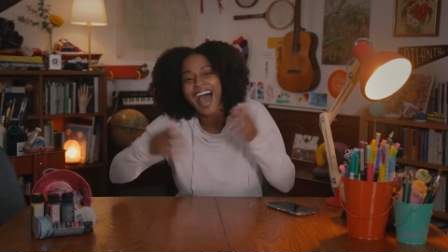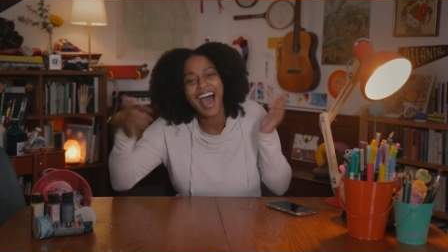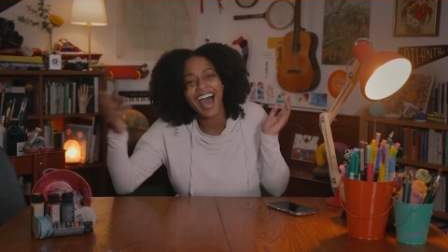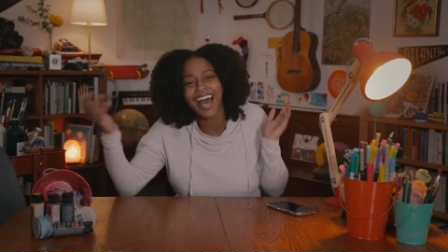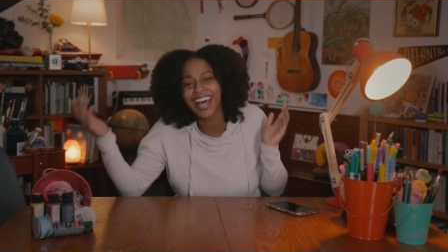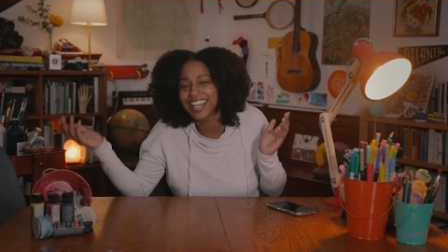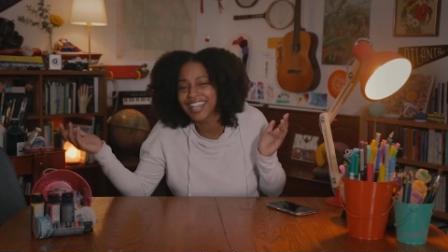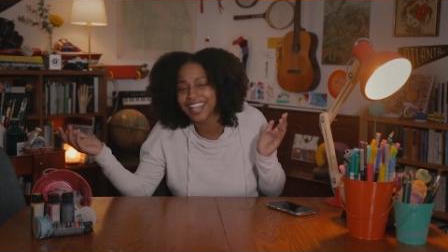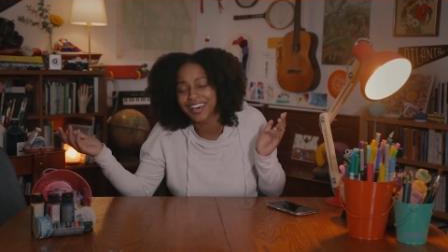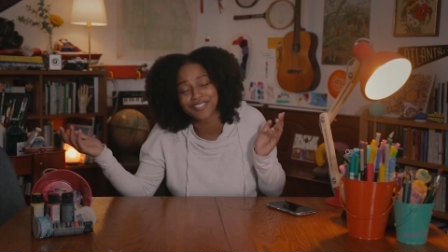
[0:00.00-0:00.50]

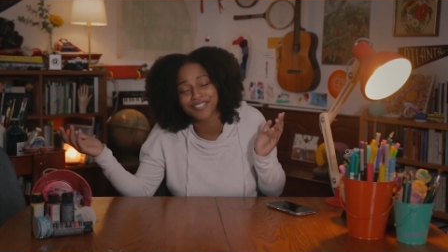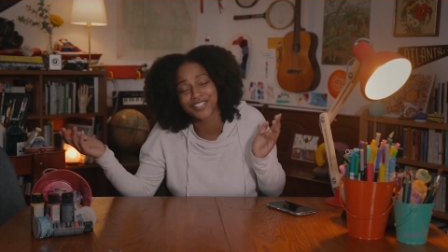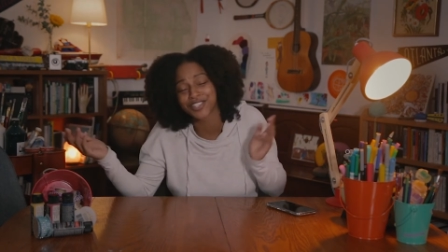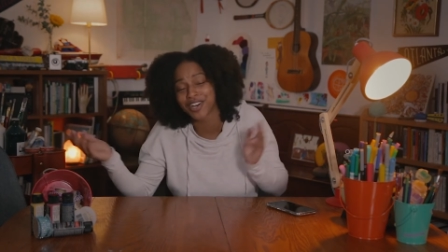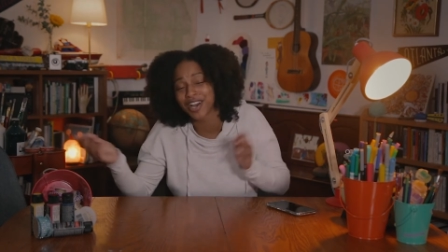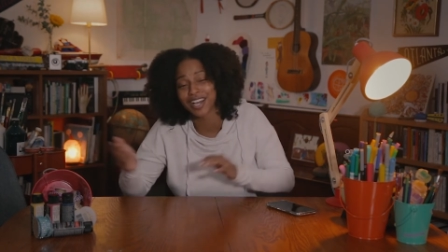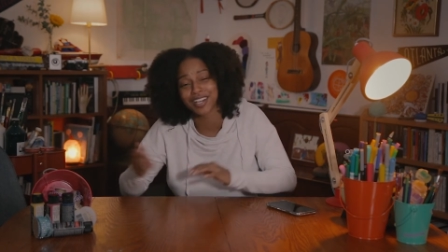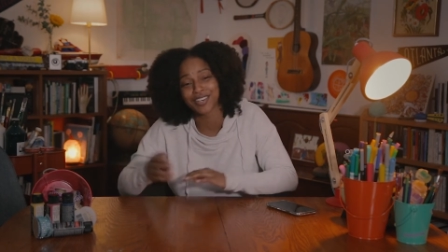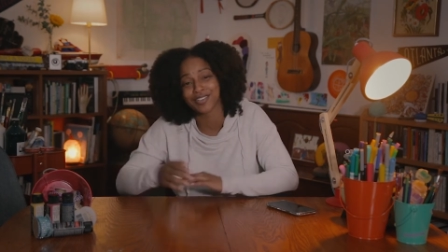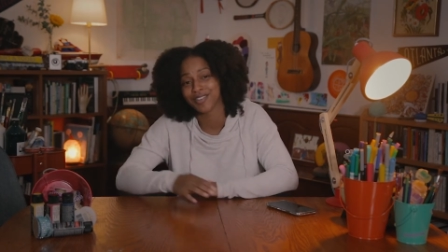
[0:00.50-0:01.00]
I love
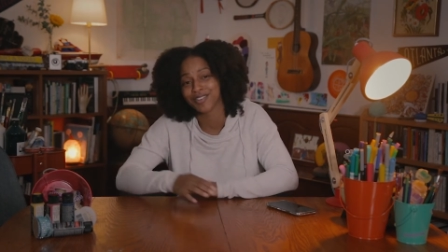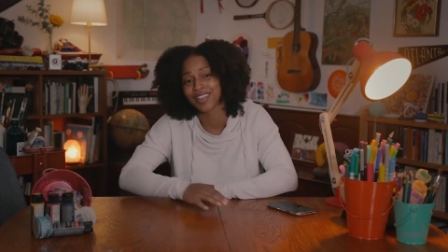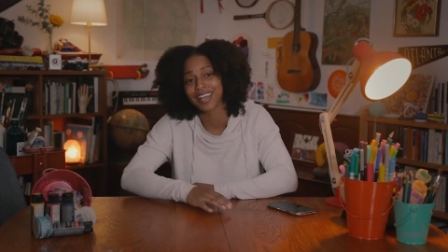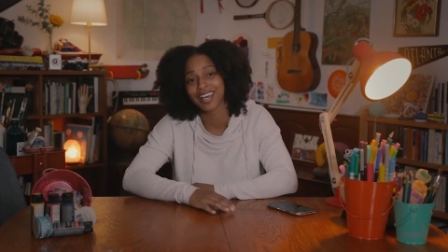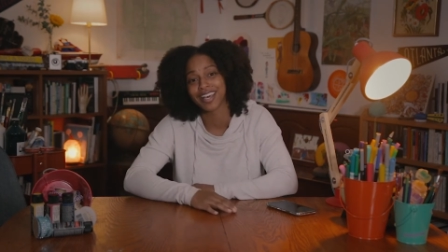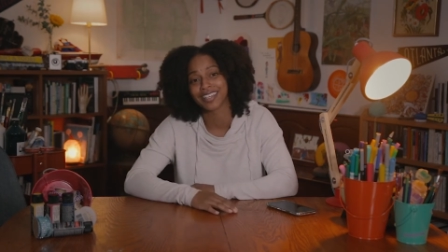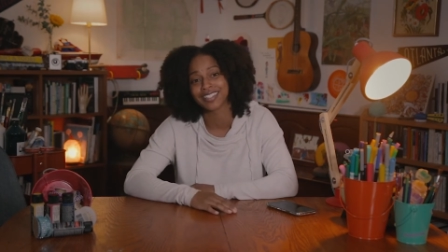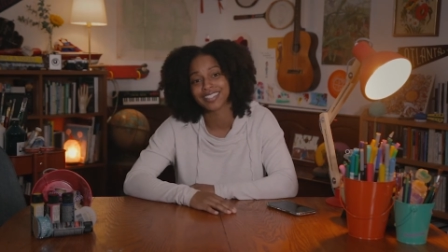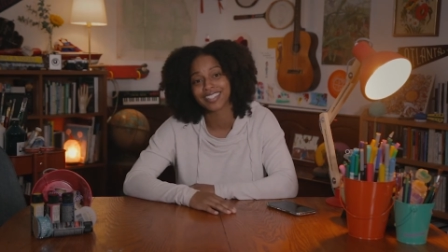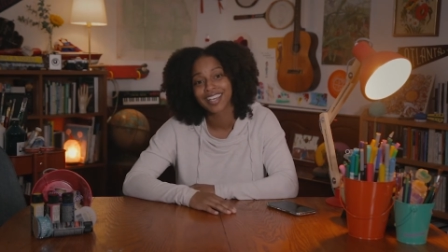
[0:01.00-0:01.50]
trying new
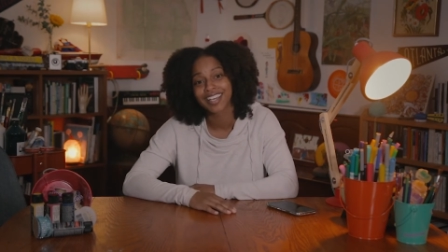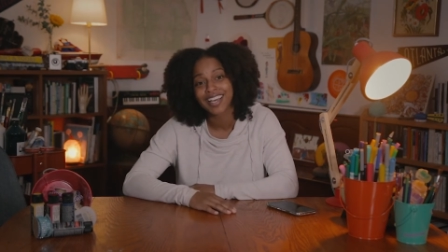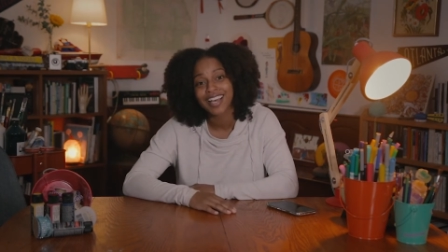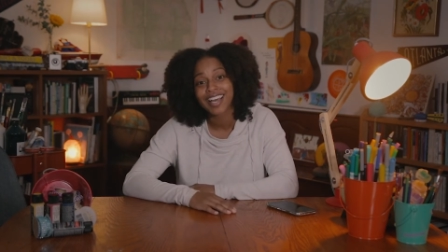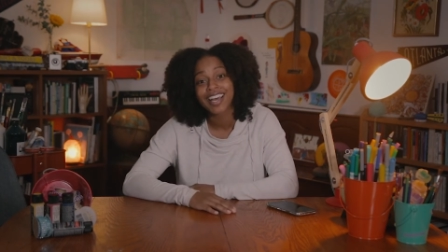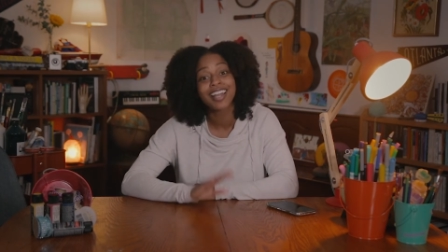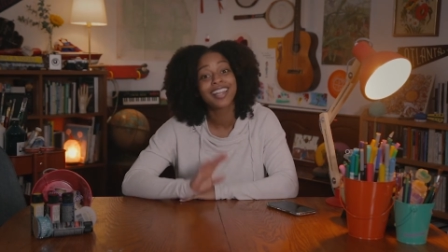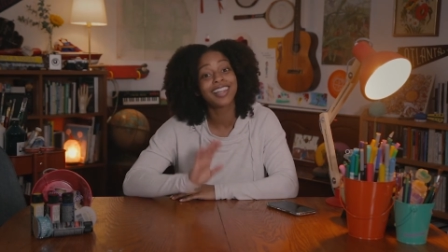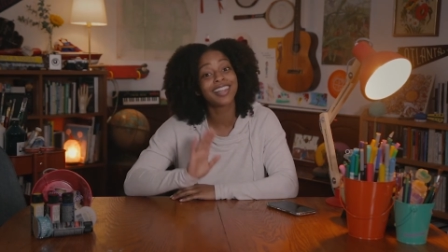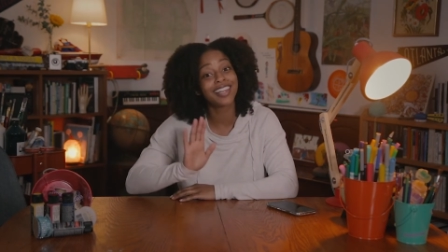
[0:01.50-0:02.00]
things.
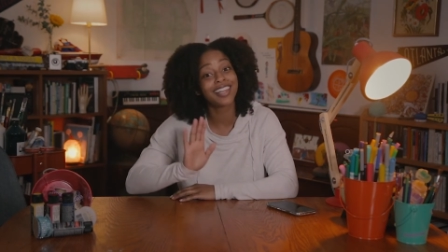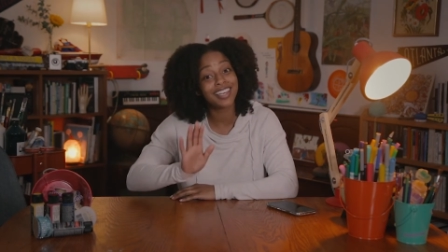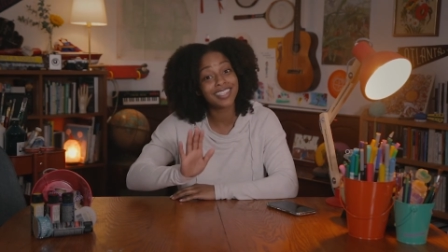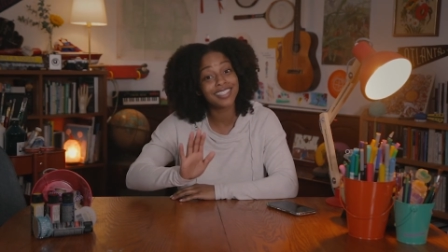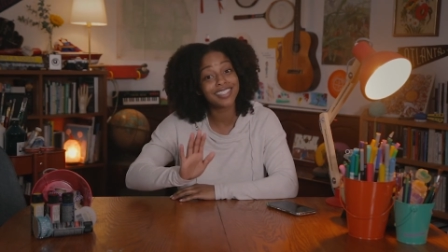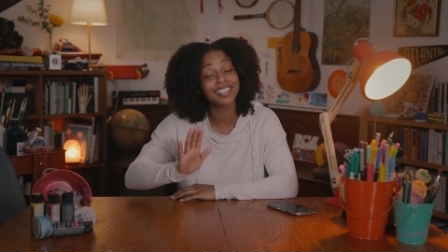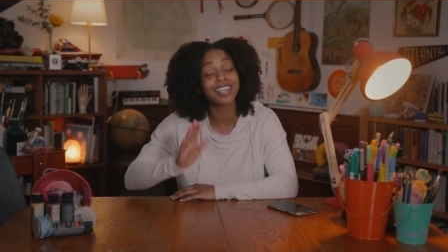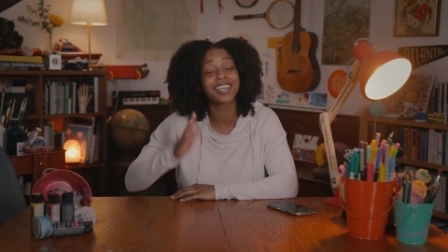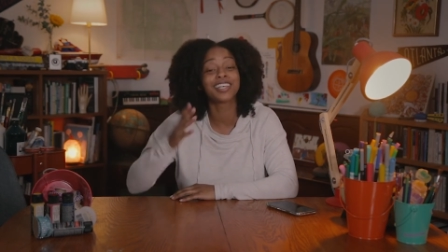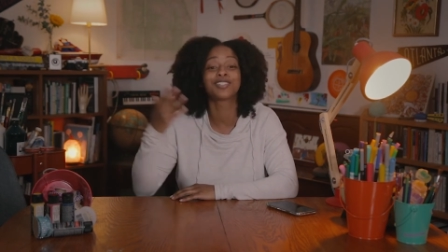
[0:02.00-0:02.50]

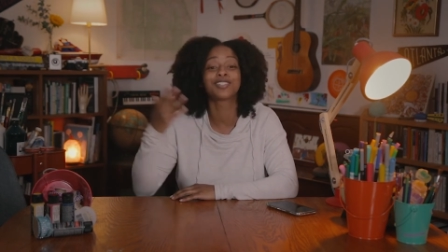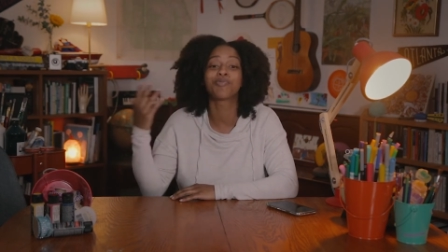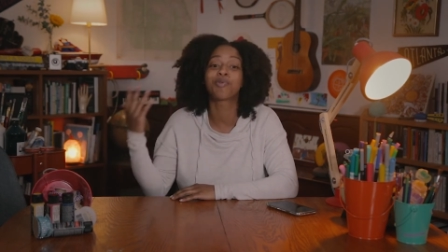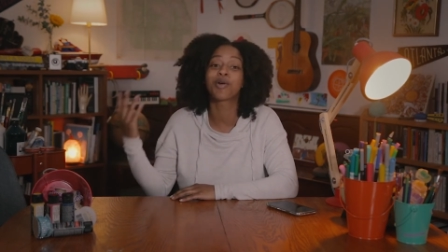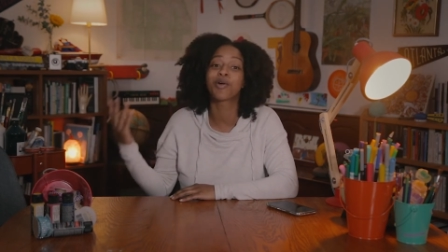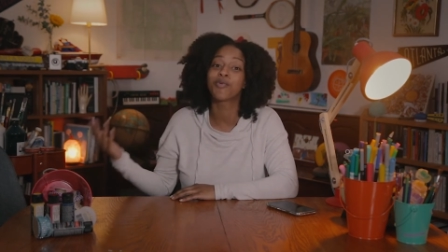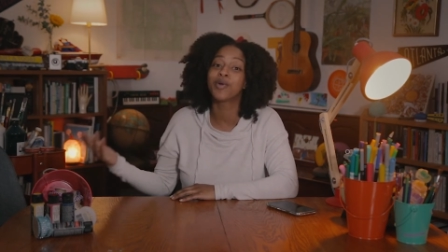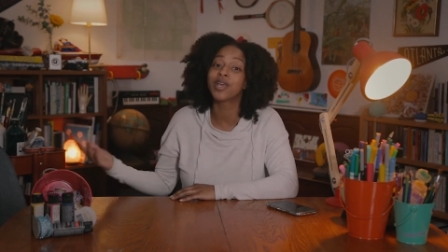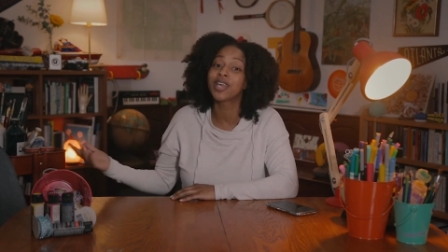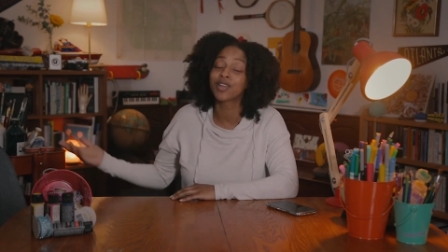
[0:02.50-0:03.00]
This is
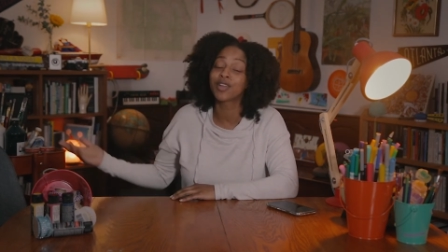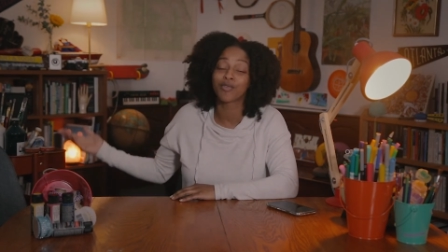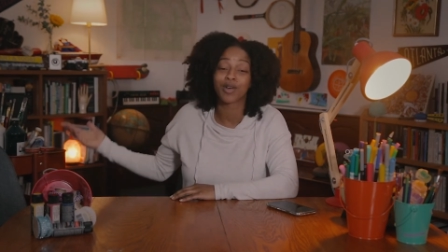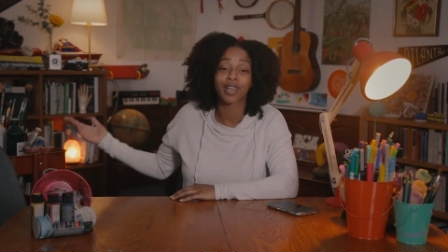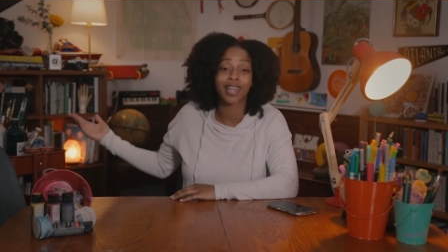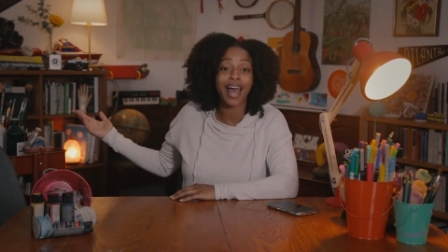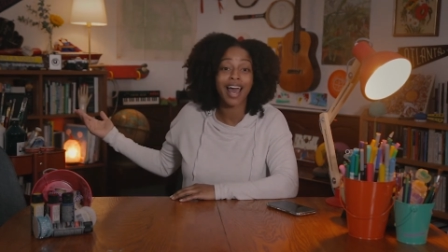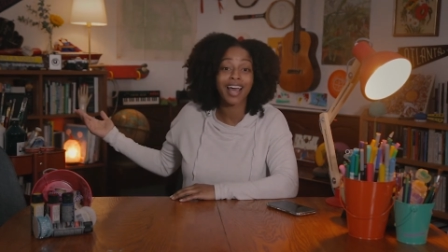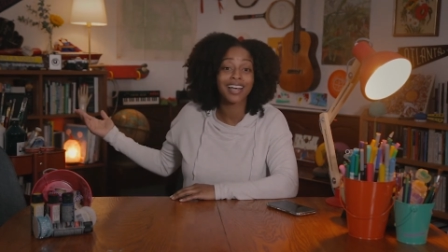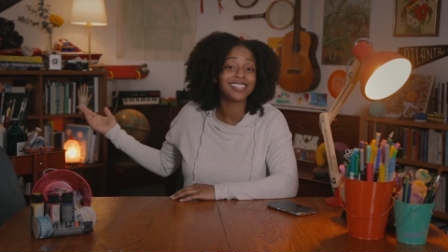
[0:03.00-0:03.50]
where we can
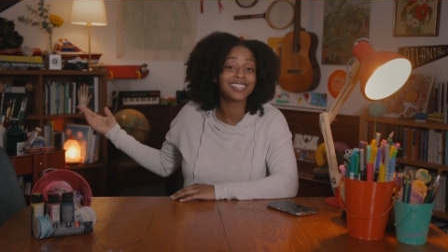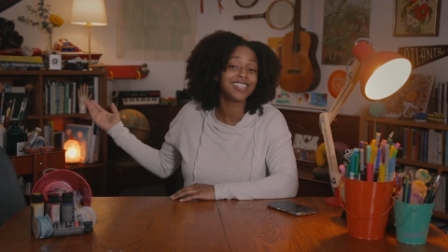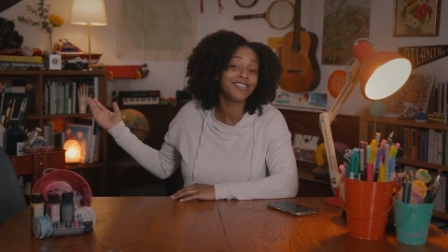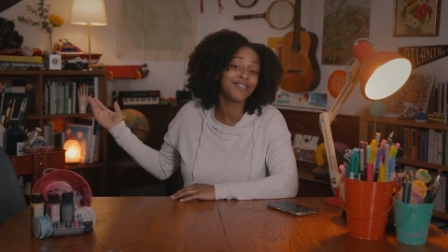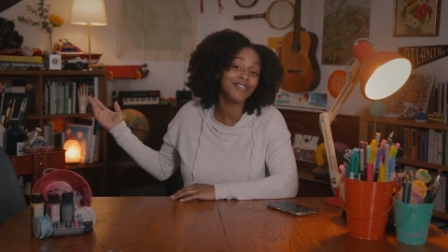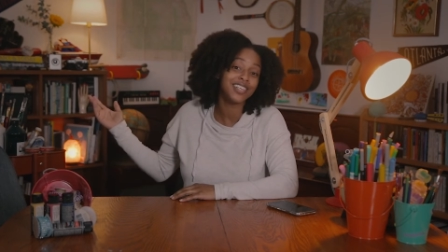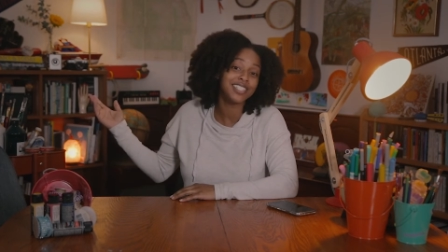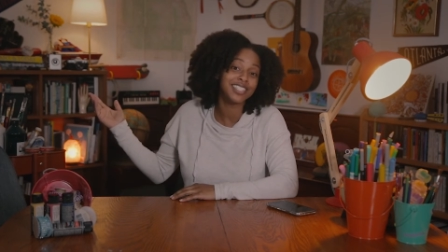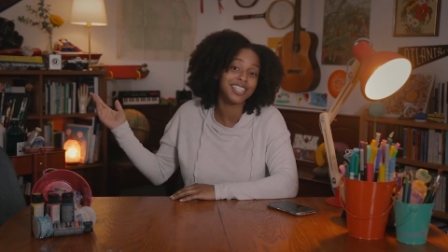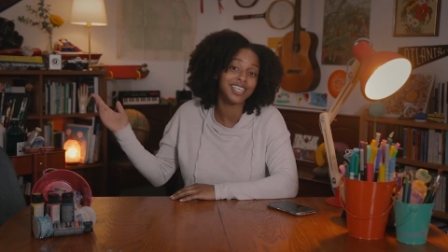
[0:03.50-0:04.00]
relax and
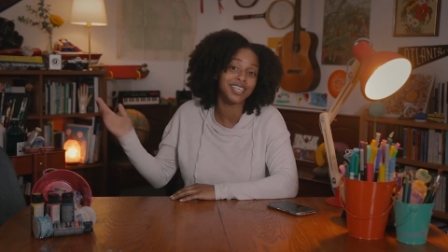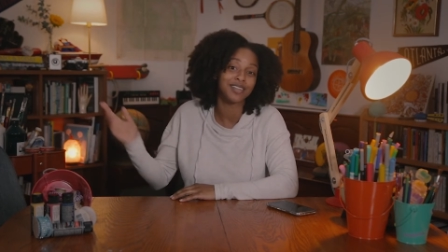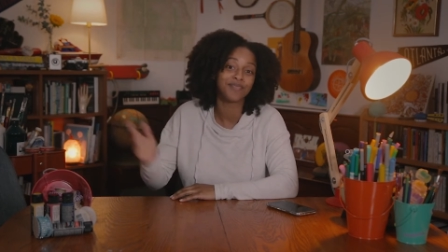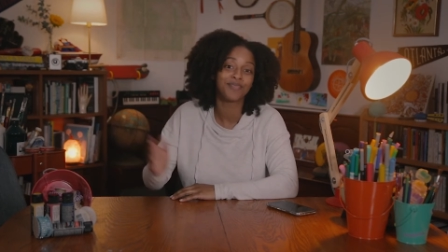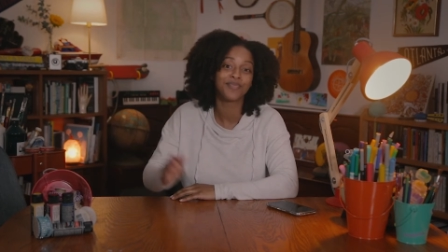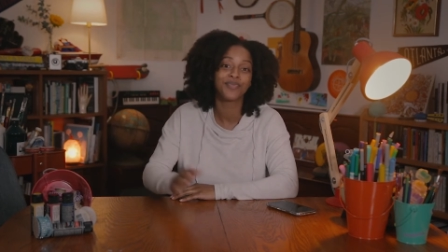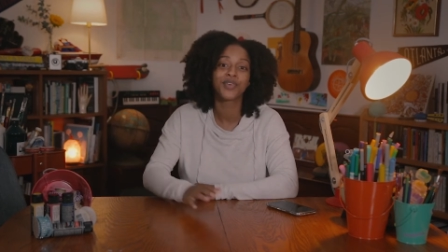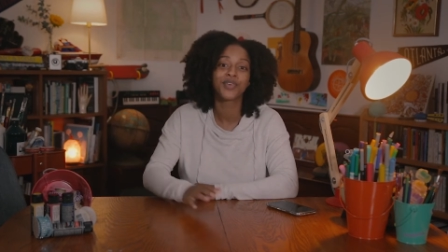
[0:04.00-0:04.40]
visit.